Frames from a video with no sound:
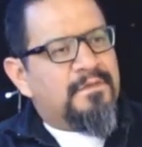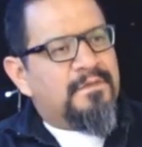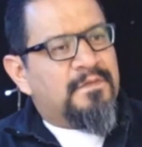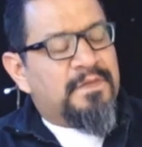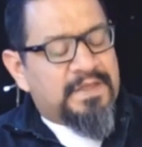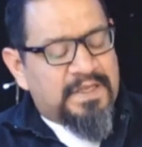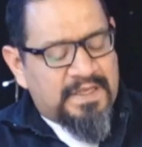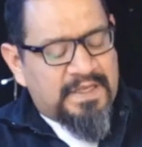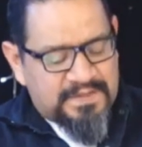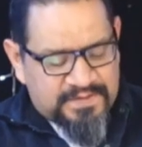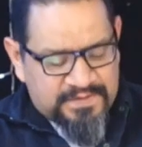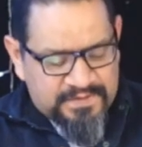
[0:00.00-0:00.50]

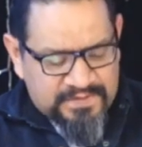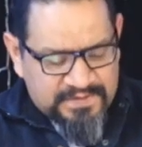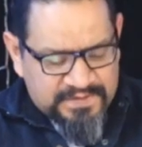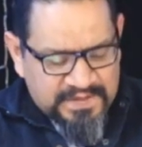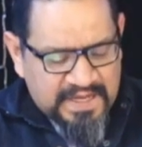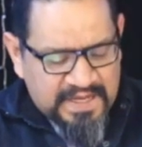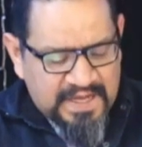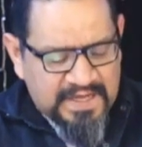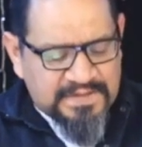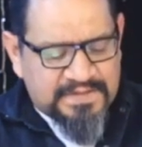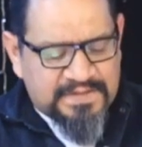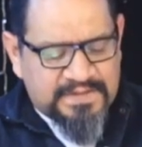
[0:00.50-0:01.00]
The answer is
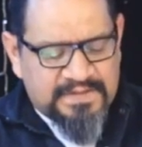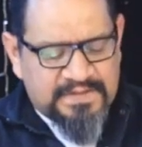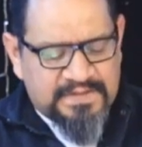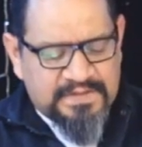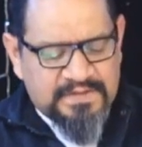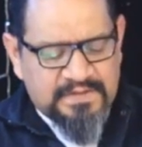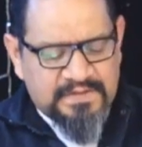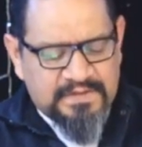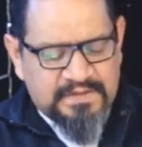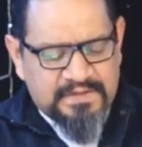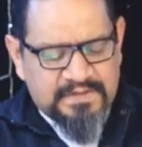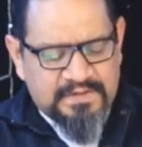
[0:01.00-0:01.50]
yes.
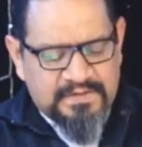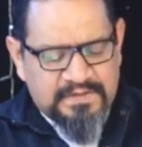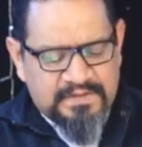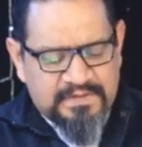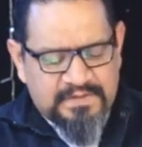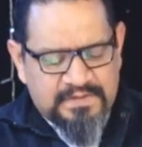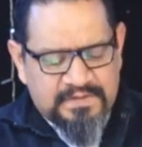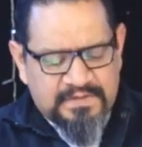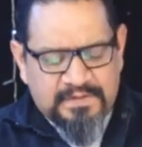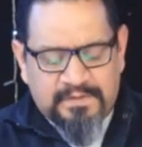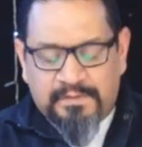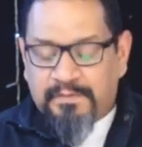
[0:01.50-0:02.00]

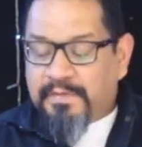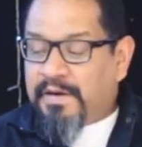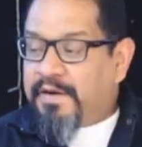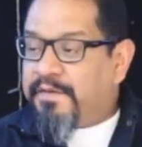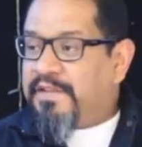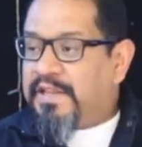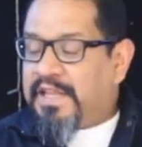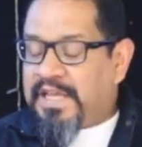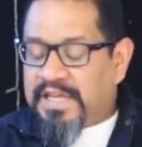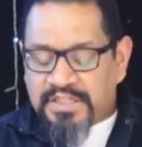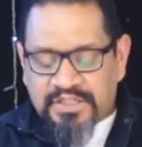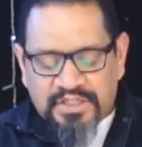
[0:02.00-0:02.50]

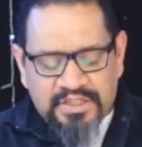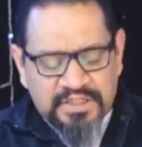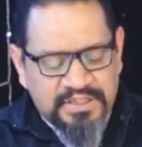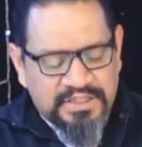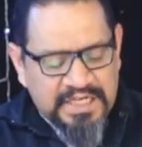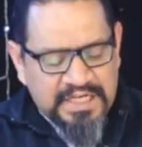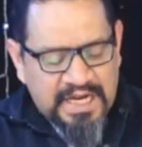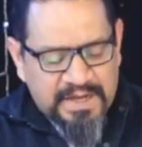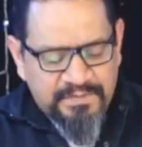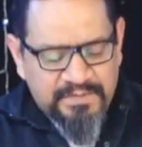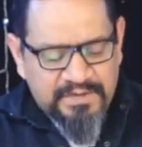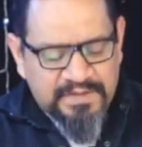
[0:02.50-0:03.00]
Revelation
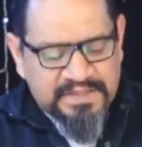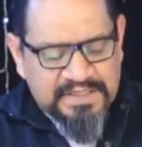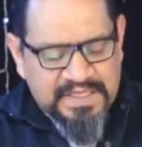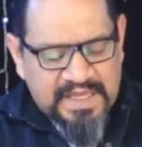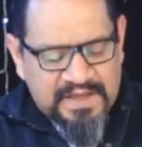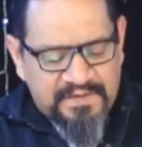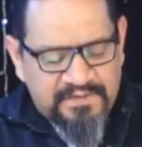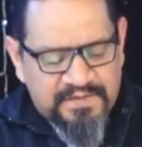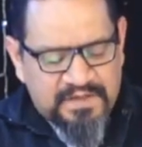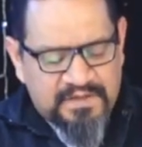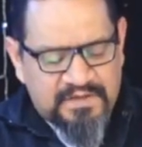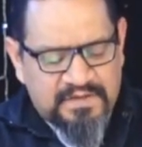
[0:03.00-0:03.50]
chapter
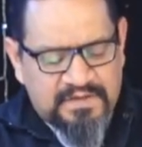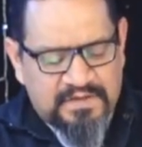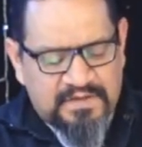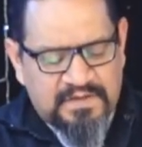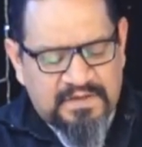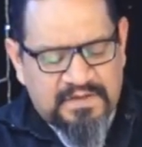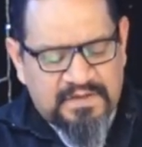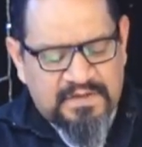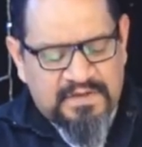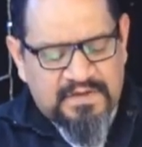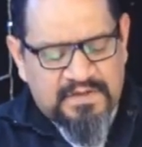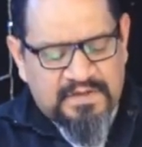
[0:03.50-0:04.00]
seven,
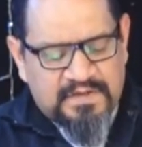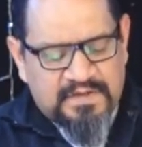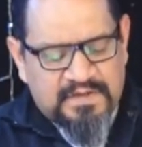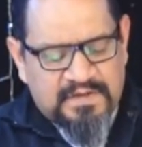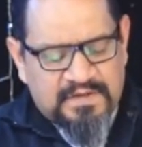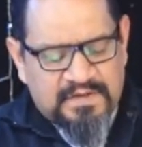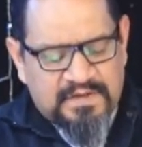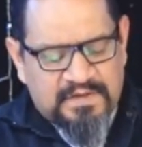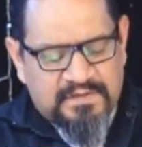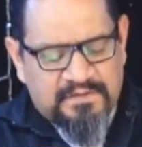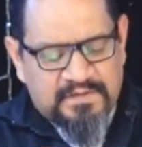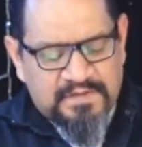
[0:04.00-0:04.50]

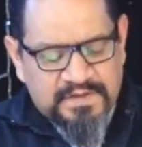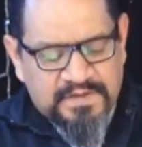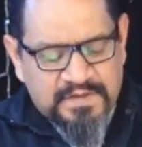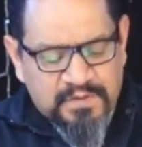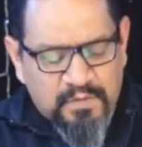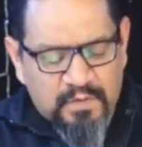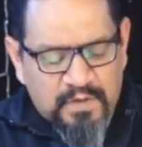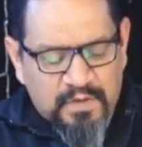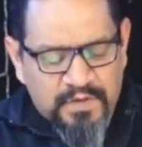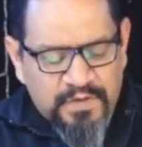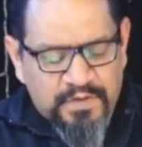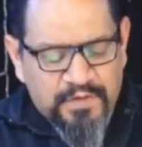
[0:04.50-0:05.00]
verses
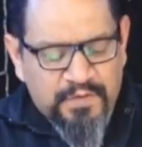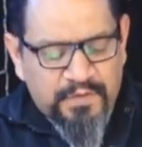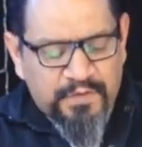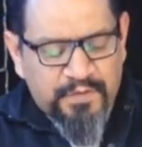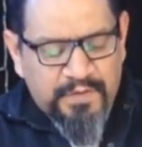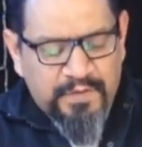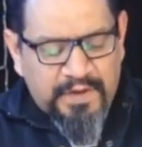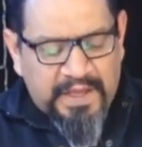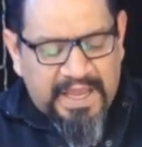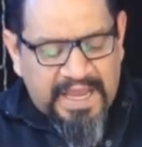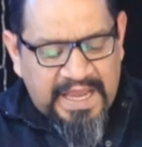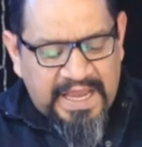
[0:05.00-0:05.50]
one through
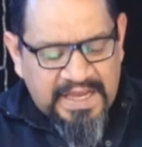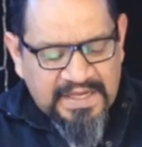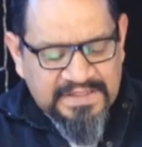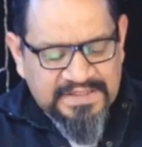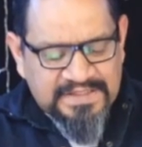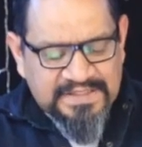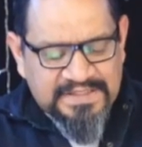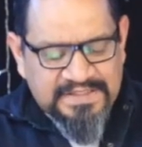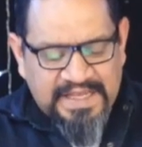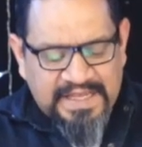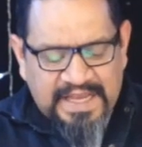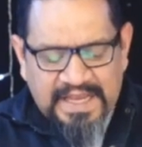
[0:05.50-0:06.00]
eight
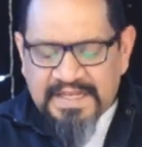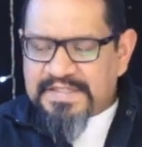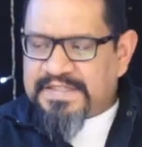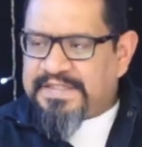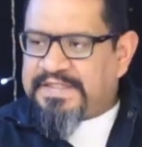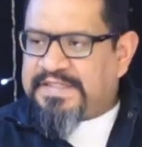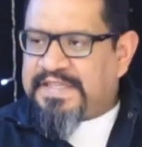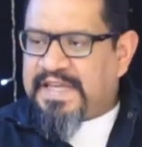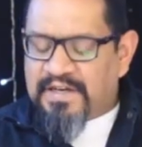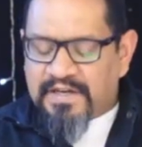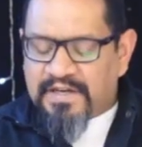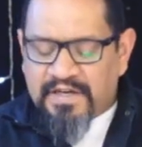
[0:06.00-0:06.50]
states
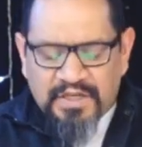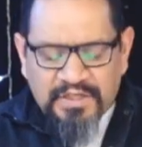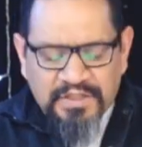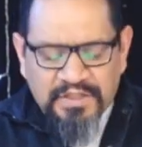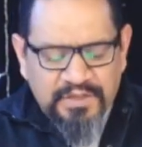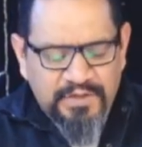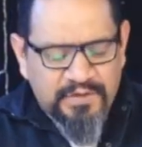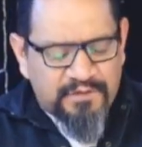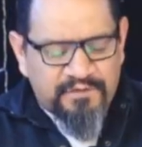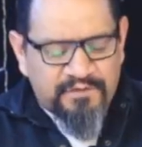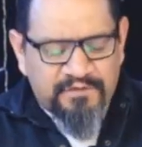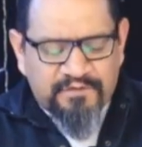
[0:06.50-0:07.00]
that one
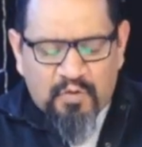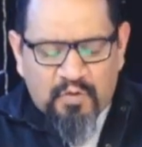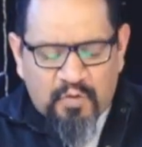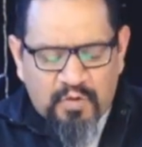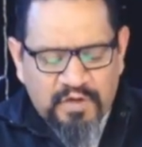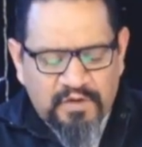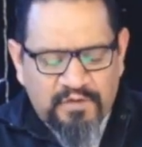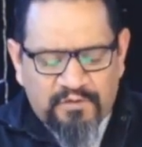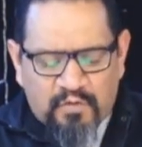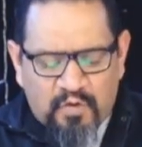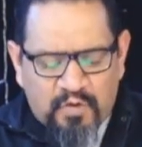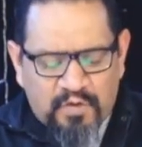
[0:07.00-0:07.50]
hundred
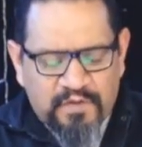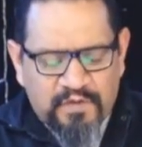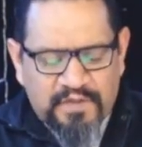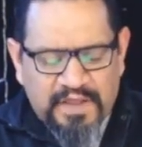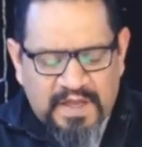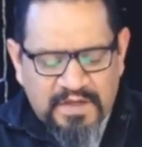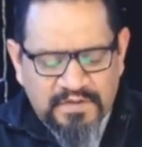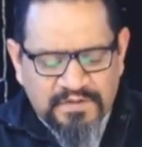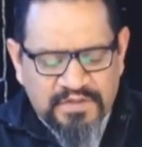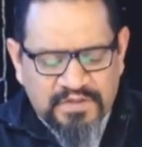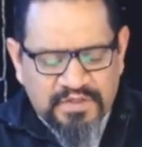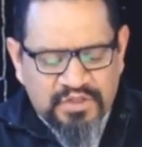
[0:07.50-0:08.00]
forty-four
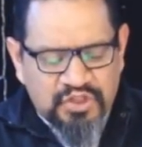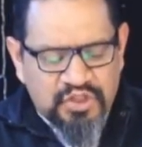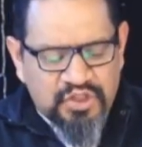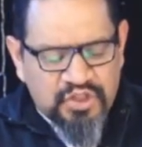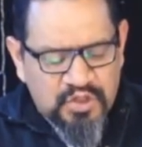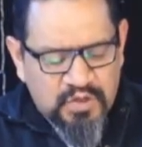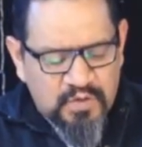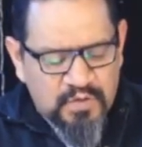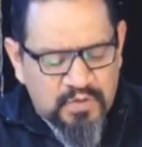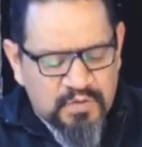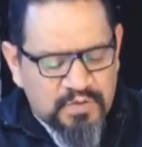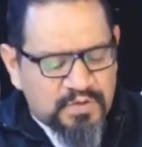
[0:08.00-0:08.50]
thousand
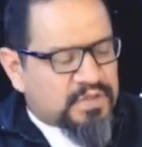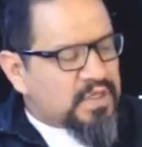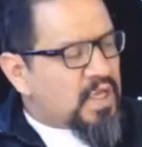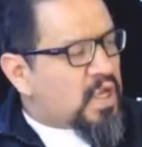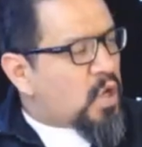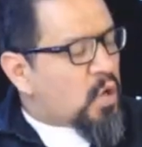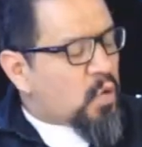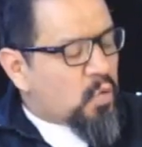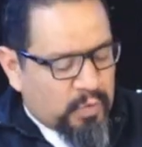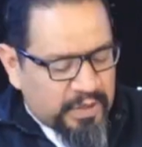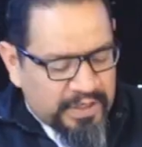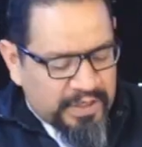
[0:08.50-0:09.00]
Jews
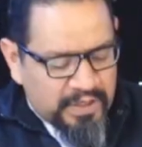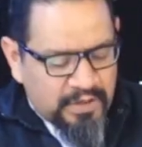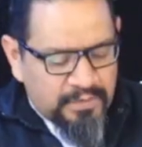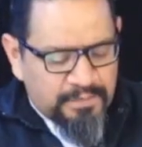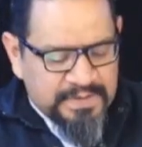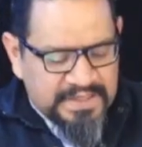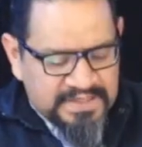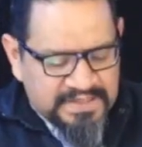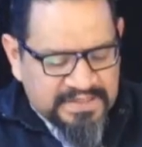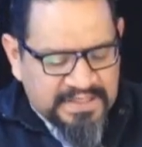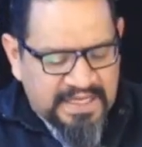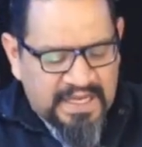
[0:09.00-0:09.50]
will
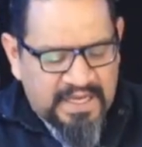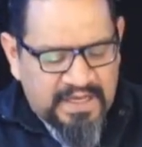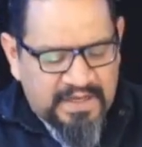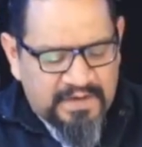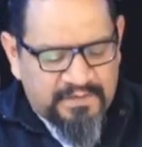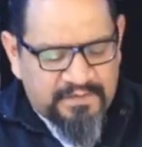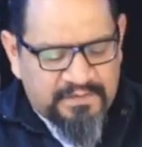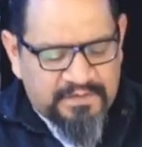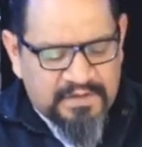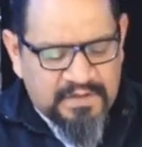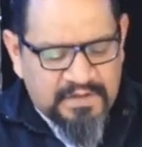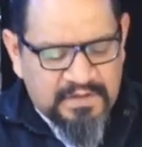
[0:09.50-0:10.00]
be
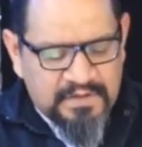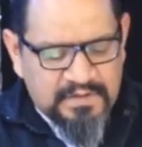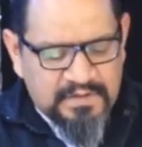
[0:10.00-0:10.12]
saved,